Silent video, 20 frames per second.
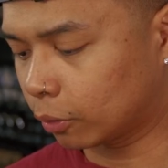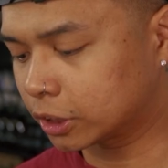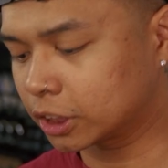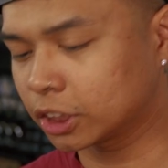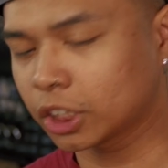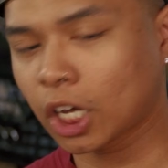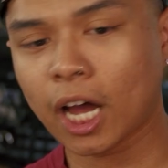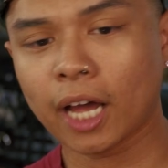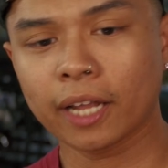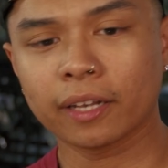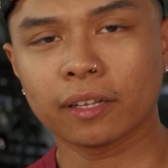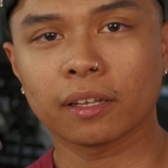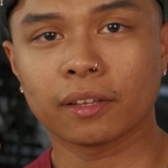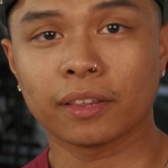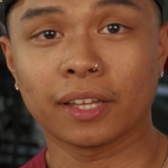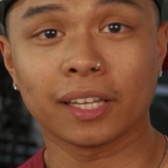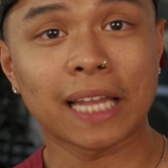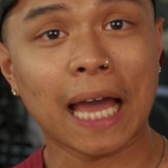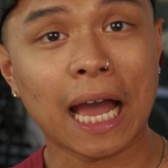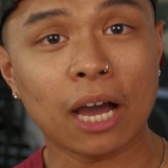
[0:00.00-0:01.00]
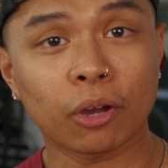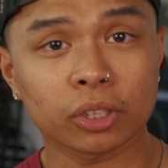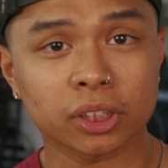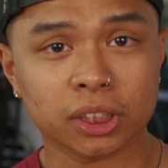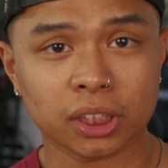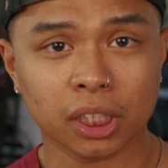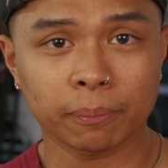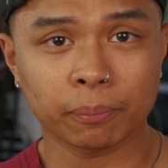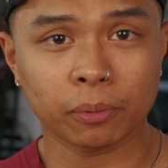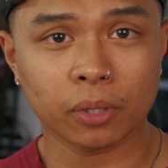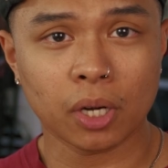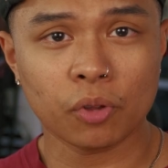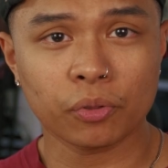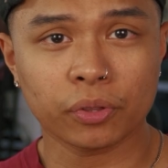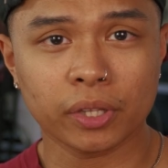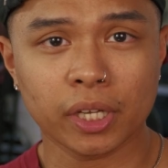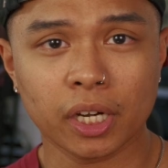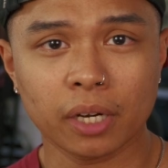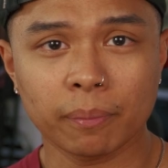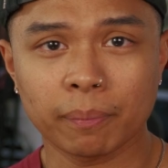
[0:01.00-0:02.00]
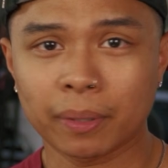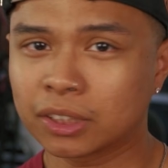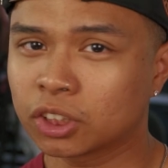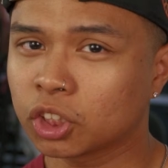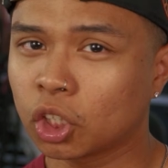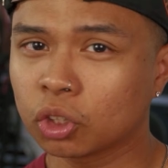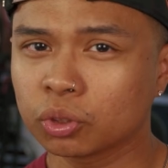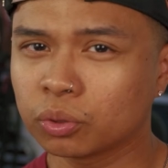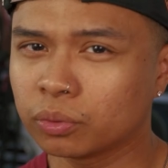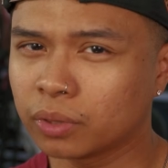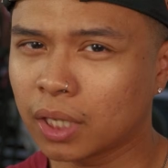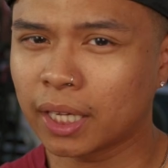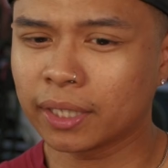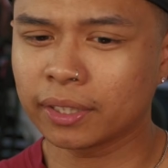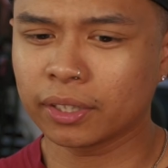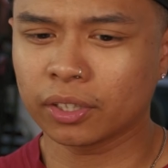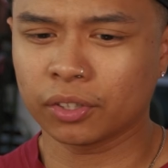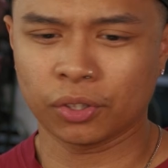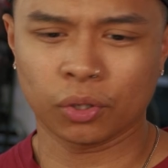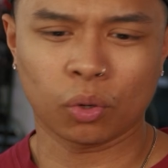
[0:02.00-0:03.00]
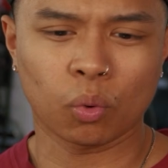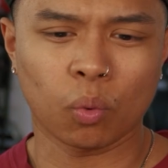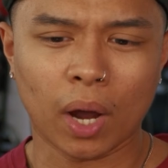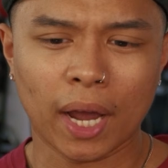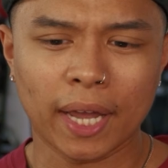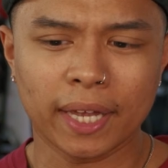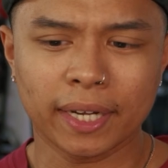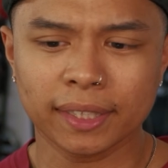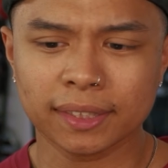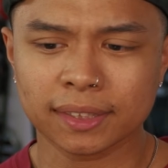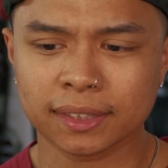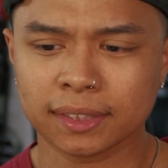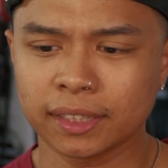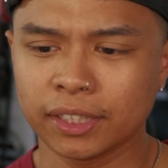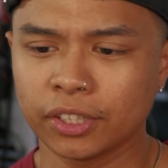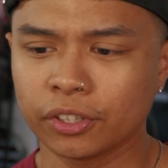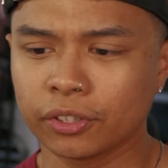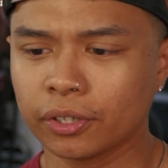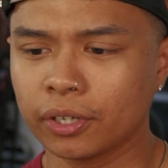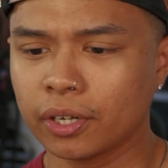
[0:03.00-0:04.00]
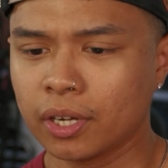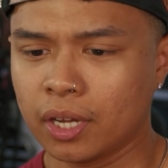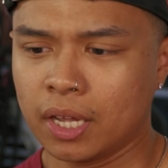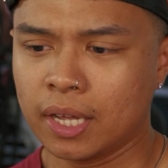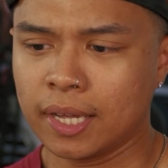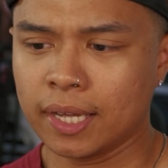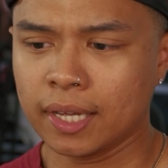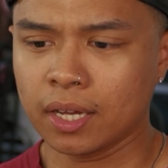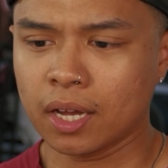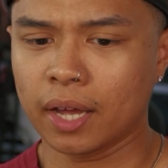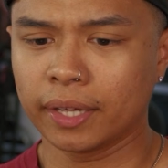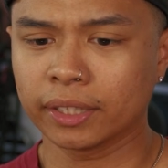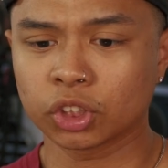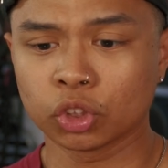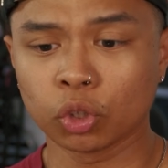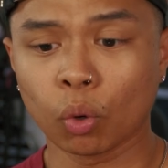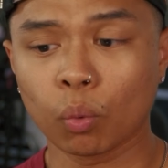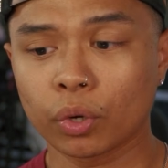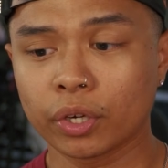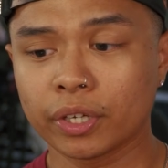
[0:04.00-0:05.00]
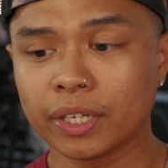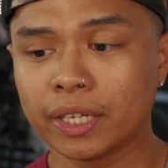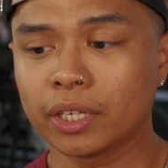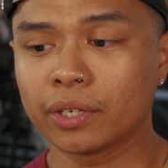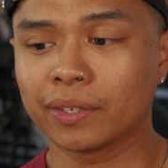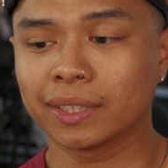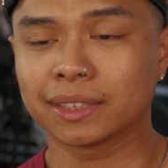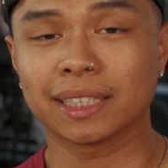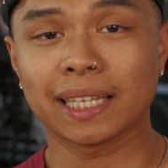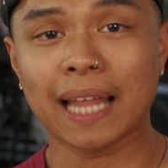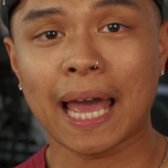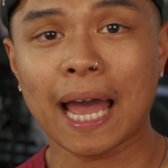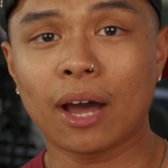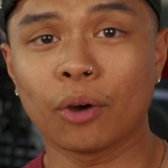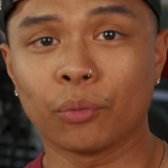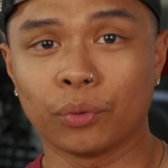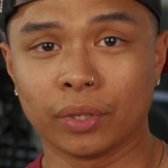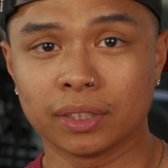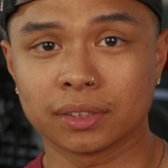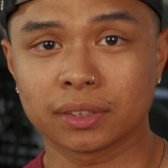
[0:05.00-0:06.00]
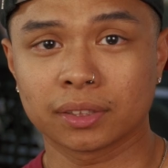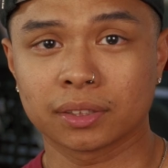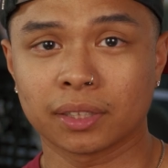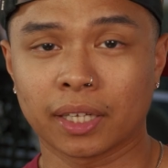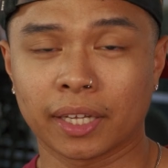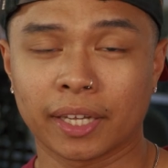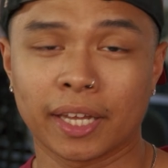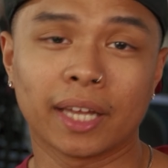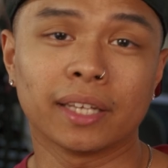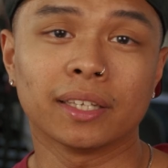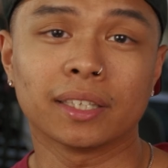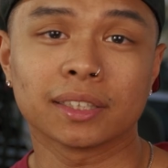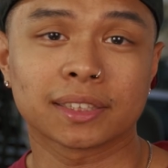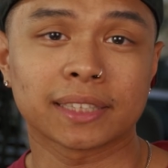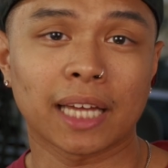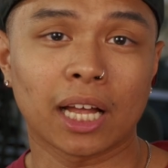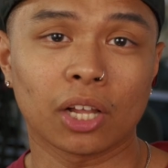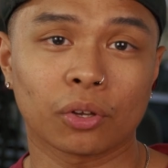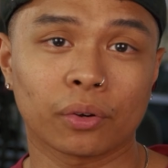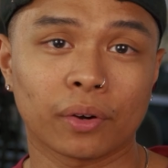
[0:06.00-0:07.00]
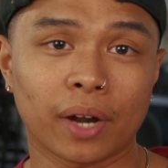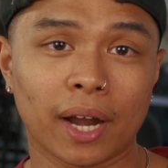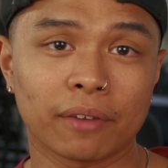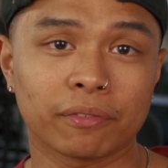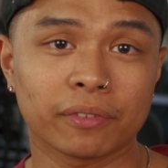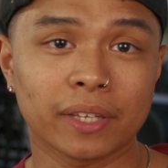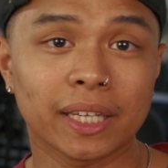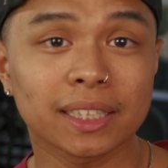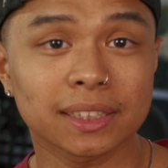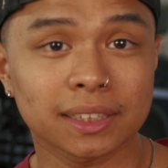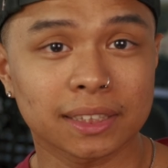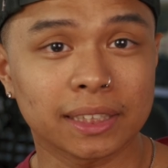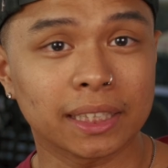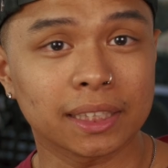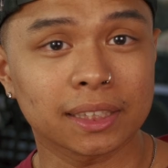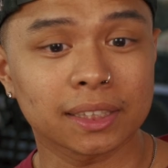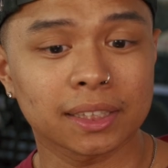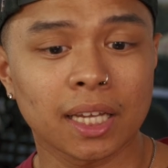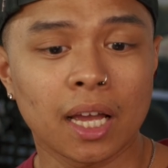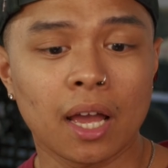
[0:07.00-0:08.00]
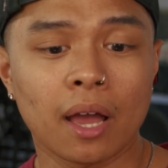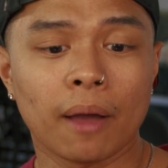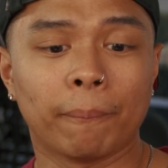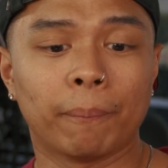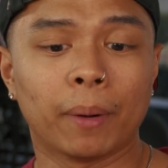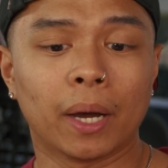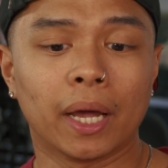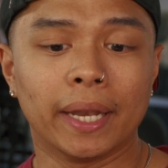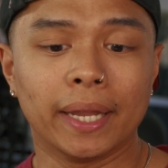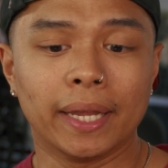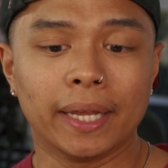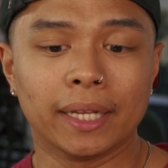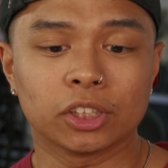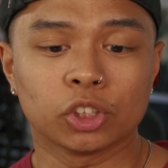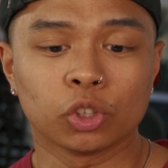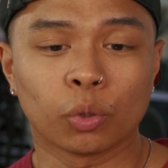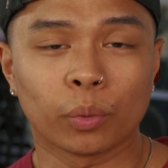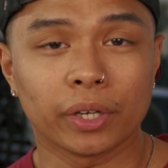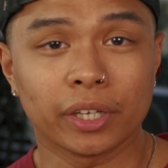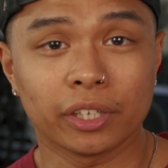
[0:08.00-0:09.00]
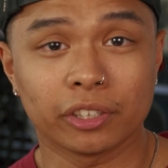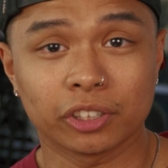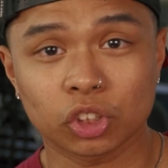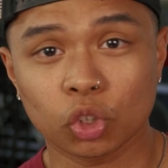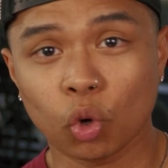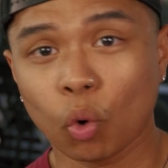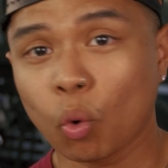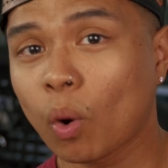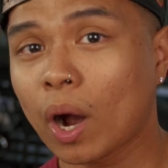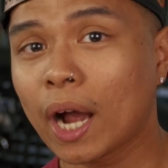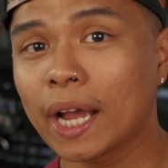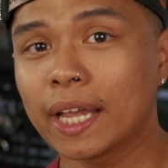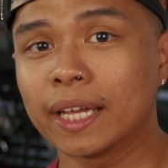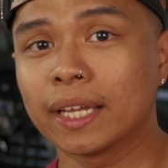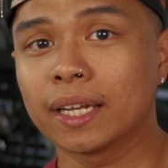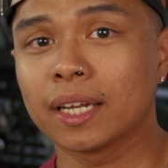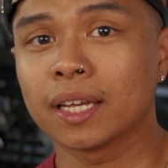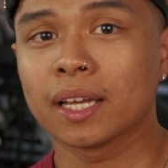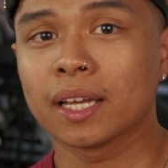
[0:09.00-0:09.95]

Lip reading: it's not the loudest clipper out there, but it's also not the quietest either. It's nowhere near as loud as, again, the Stylecraft Instincts, but it's nowhere near as quiet